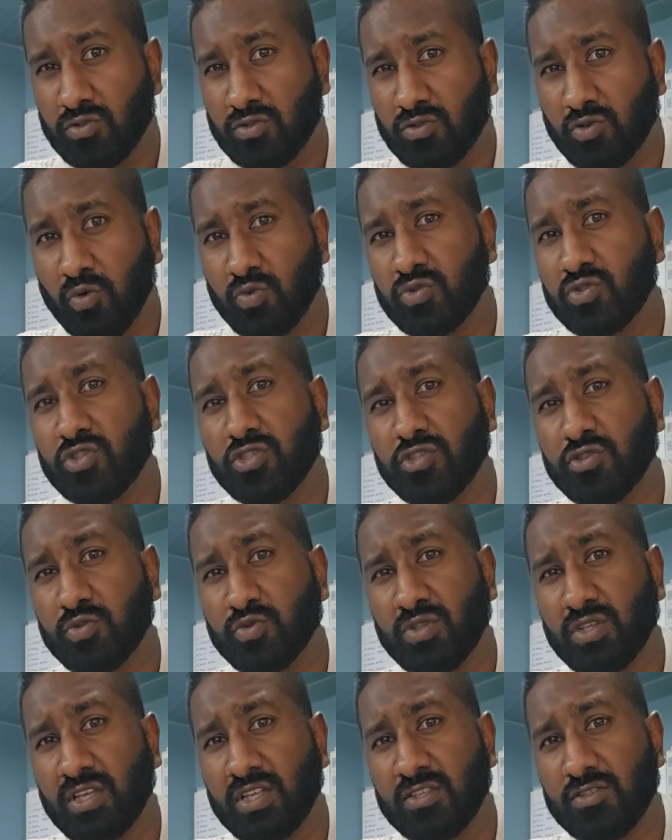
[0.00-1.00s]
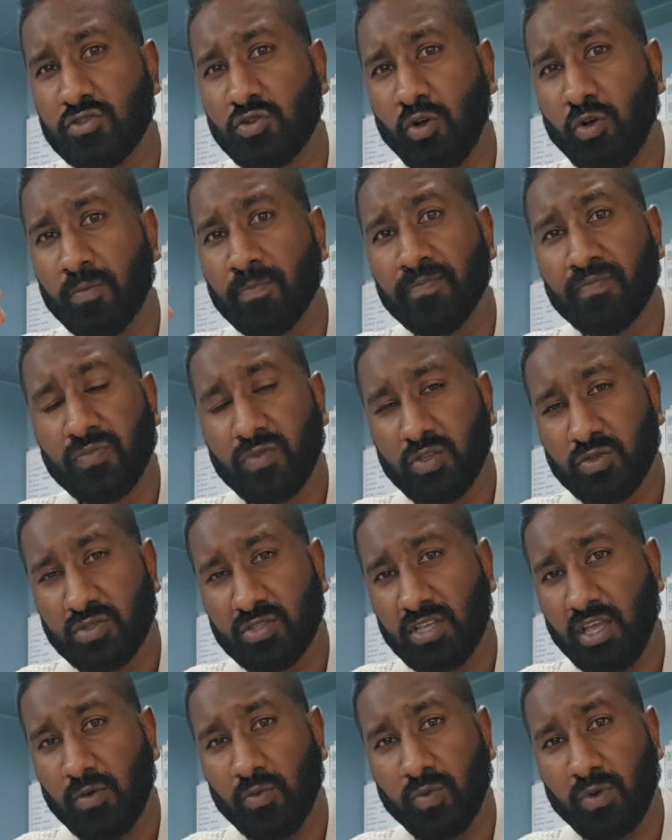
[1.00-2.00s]
Don't just do the install to
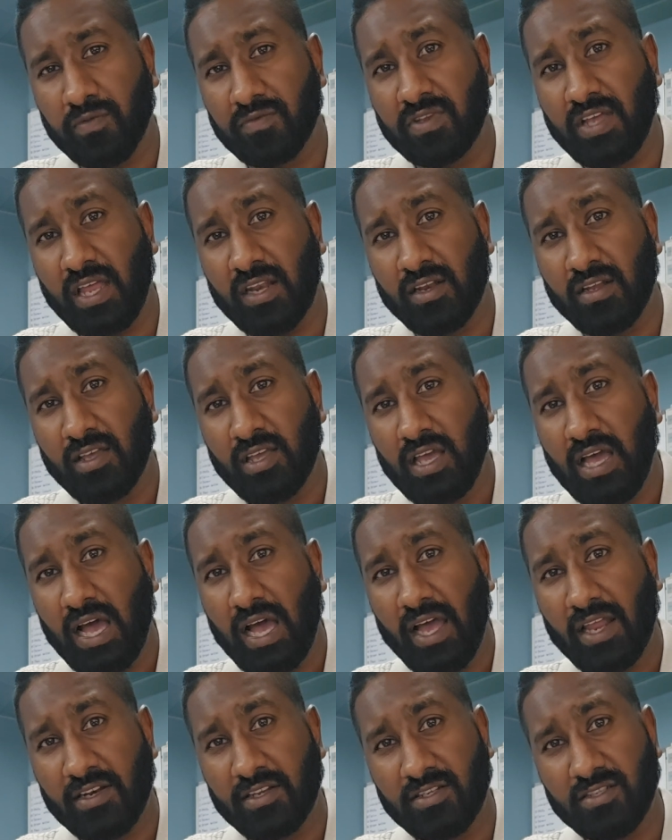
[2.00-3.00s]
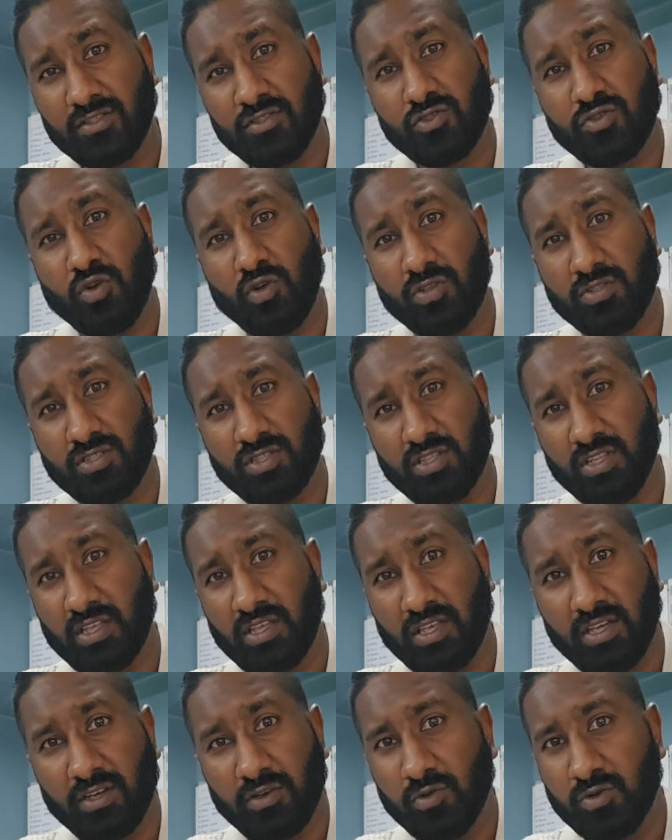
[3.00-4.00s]
say we've done 100 installs in the
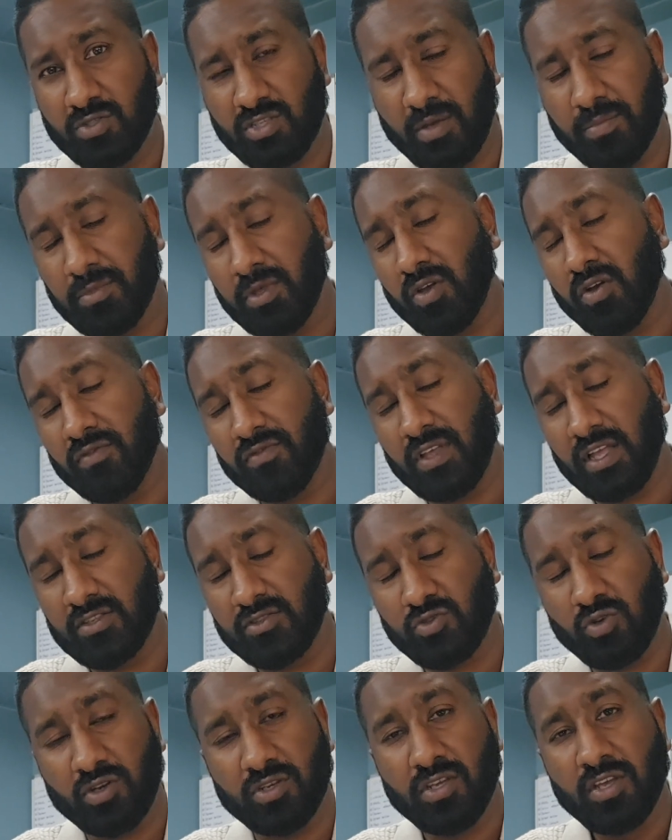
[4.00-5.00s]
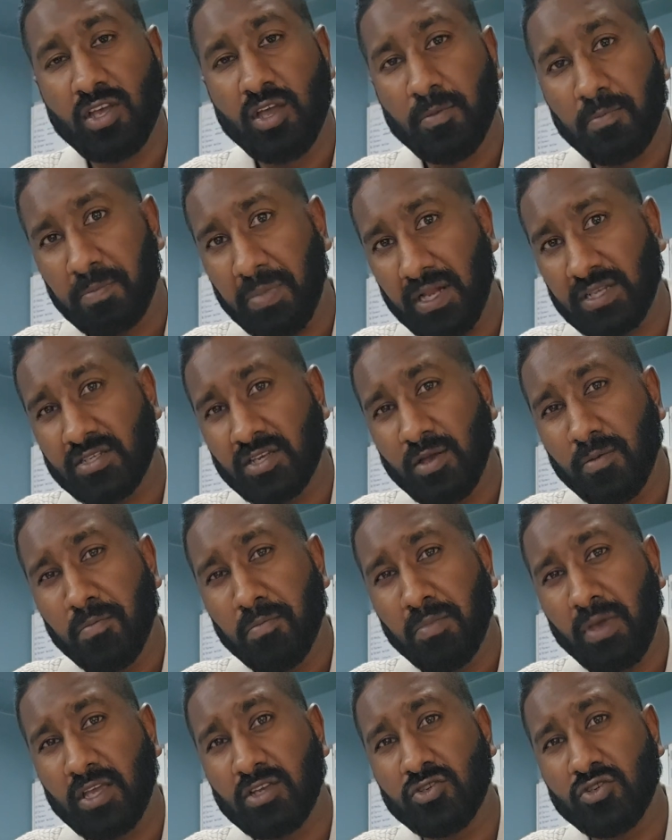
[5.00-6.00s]
year or something of that sort, but
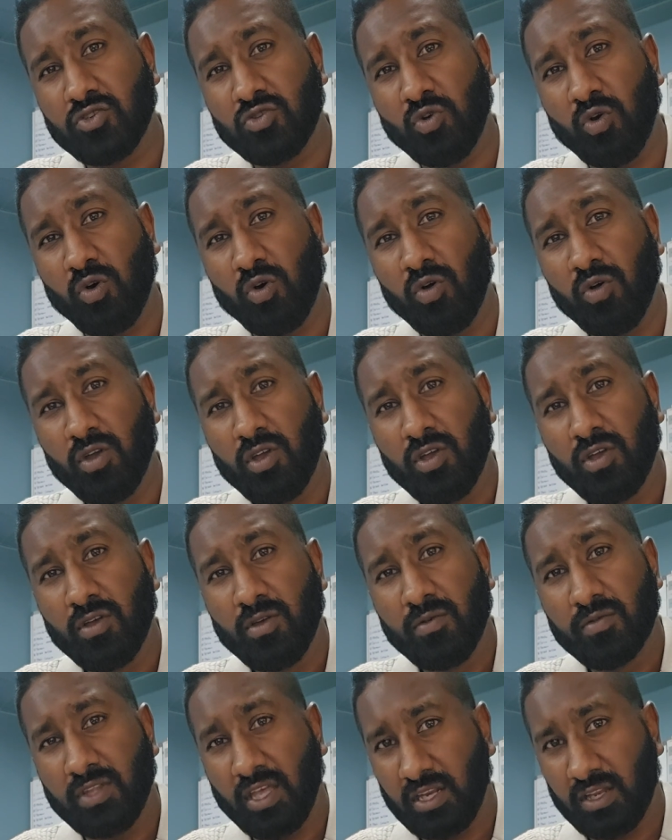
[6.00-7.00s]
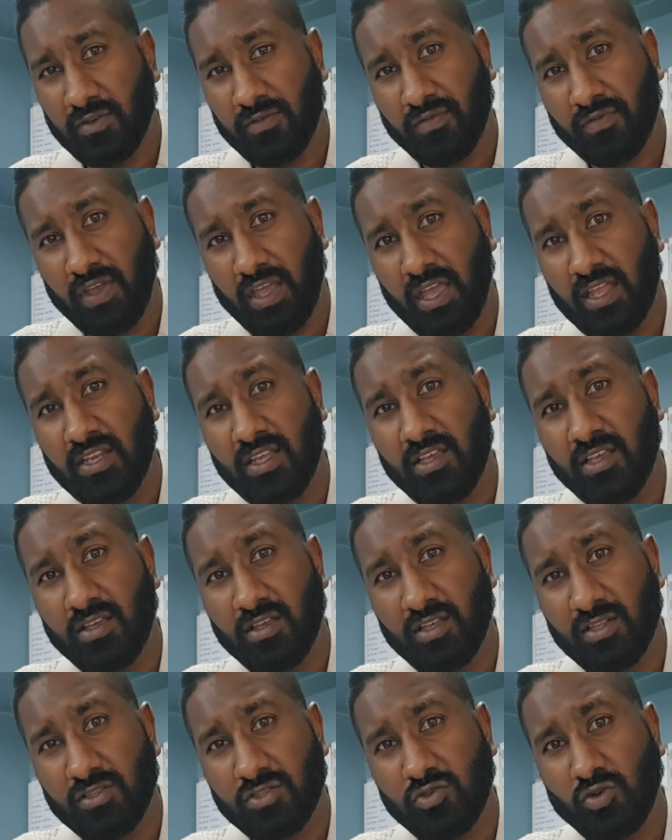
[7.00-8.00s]
make sure that if any
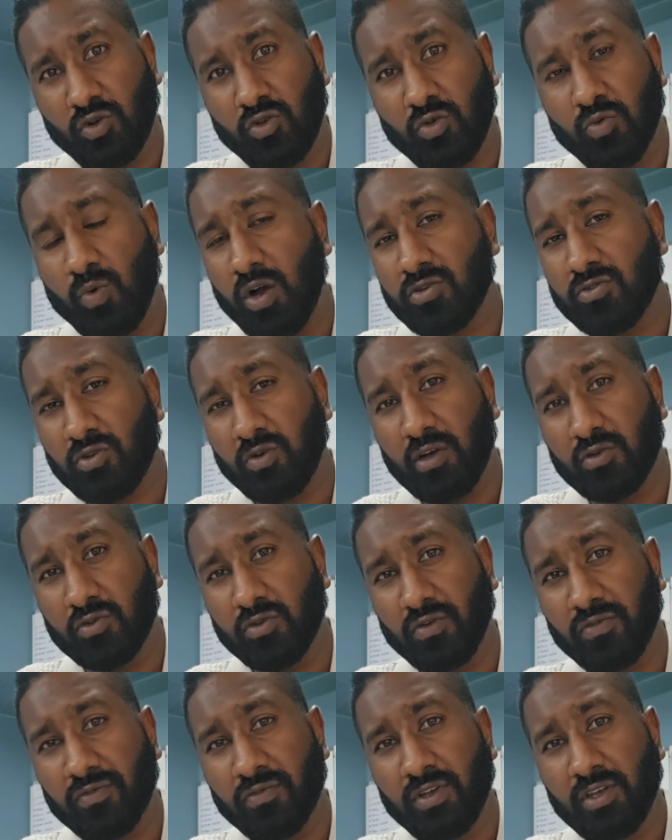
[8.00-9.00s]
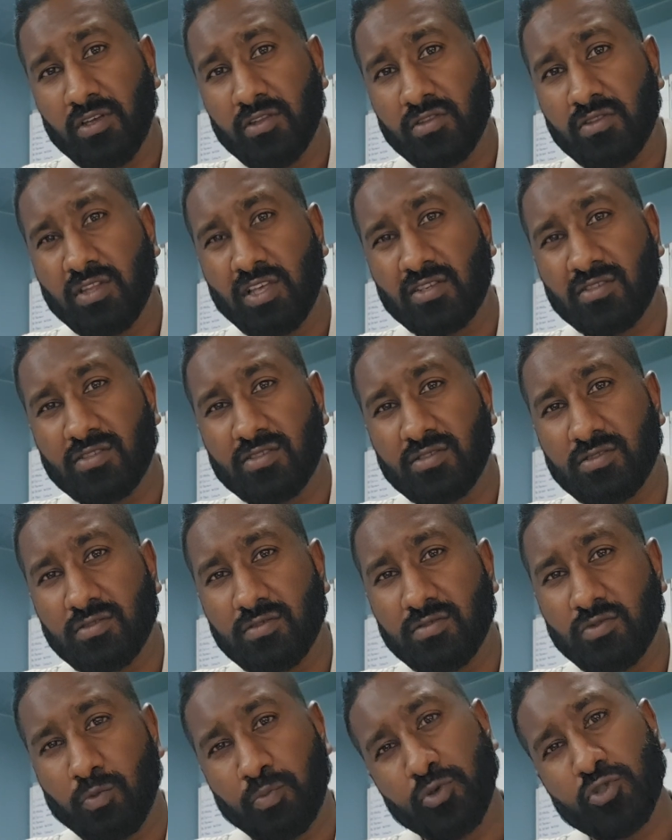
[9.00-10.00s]
install you walked out of,
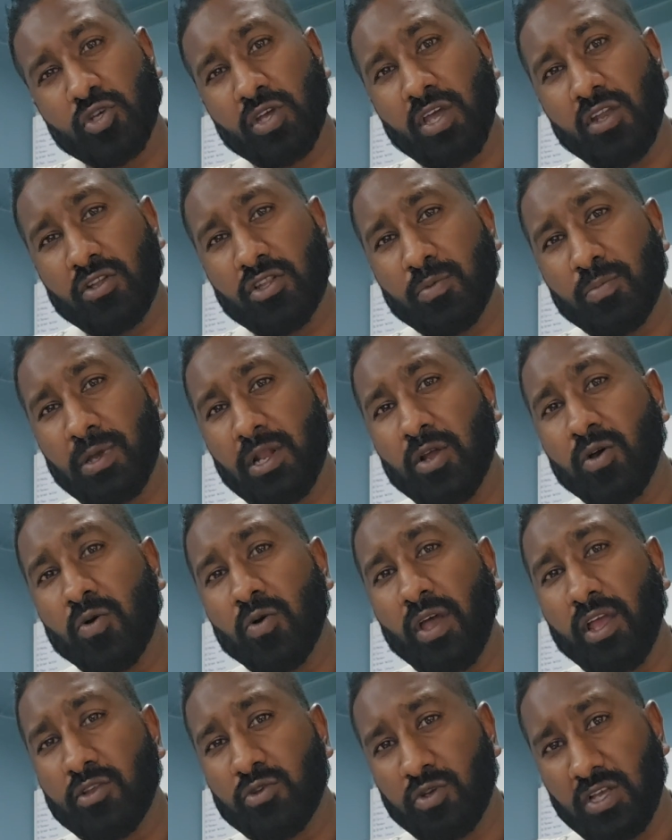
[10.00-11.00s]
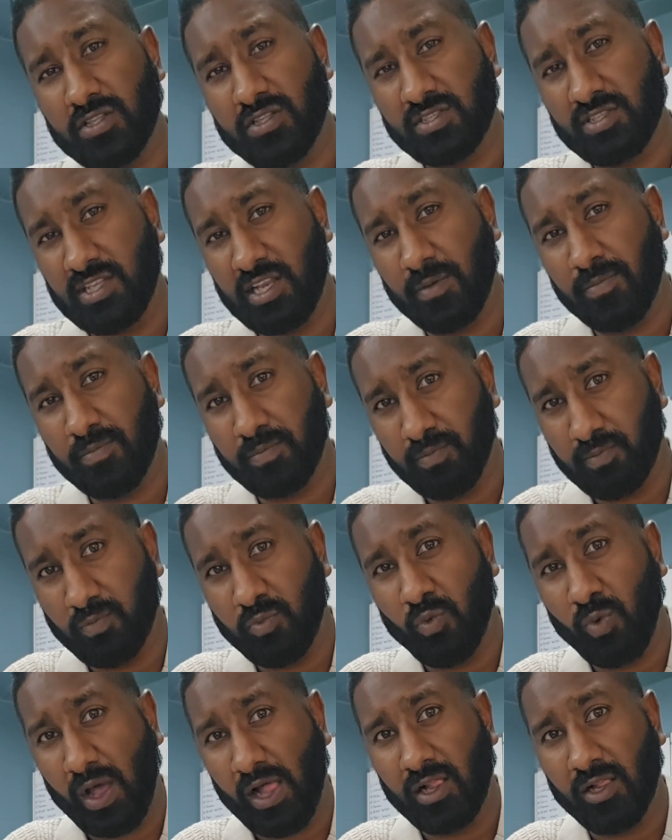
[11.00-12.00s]
you put your head on the pillow and you can sleep
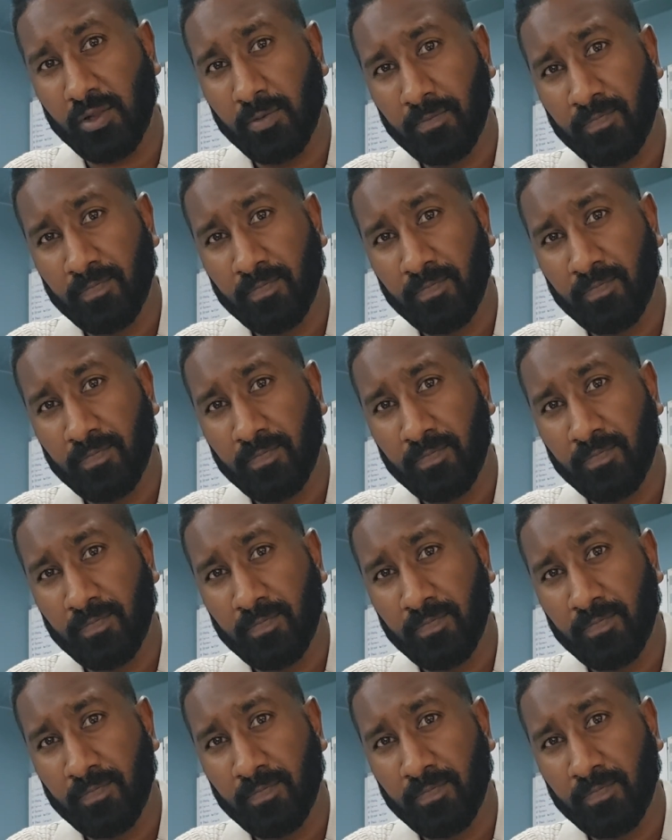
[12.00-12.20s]
well.